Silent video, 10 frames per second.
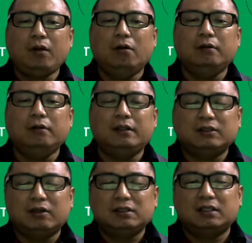all the
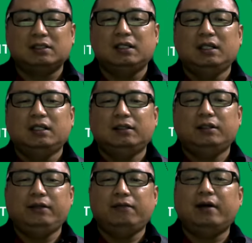resources, the
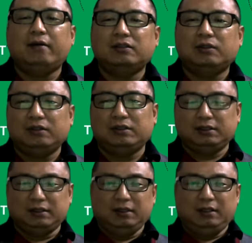divine
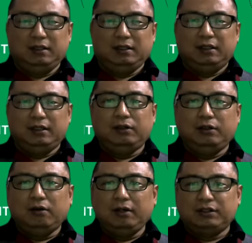resources, and the
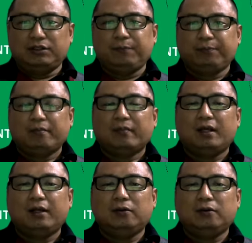knowledge,
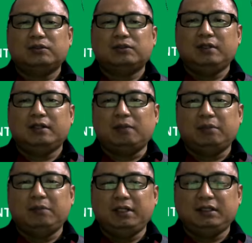and also the
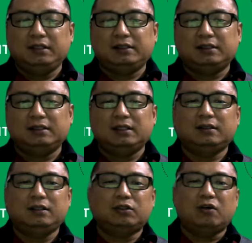capabilities,
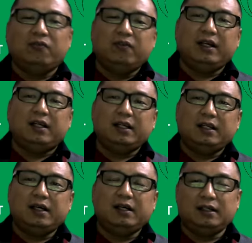the tawfiq and
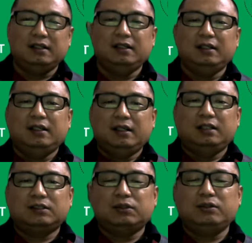hidayah,
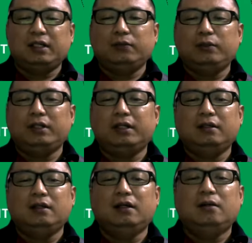and so that we
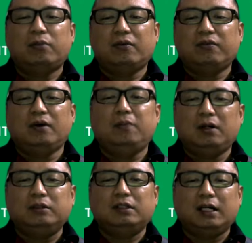can perform
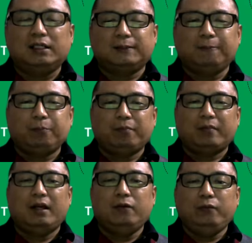our task.
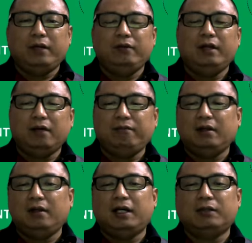And when we have
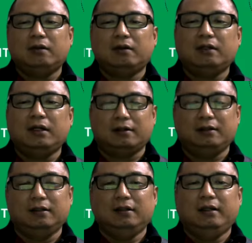the Laylatul Qadr,
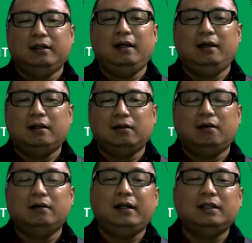yeah, Laylatul
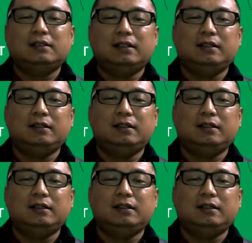Qadr is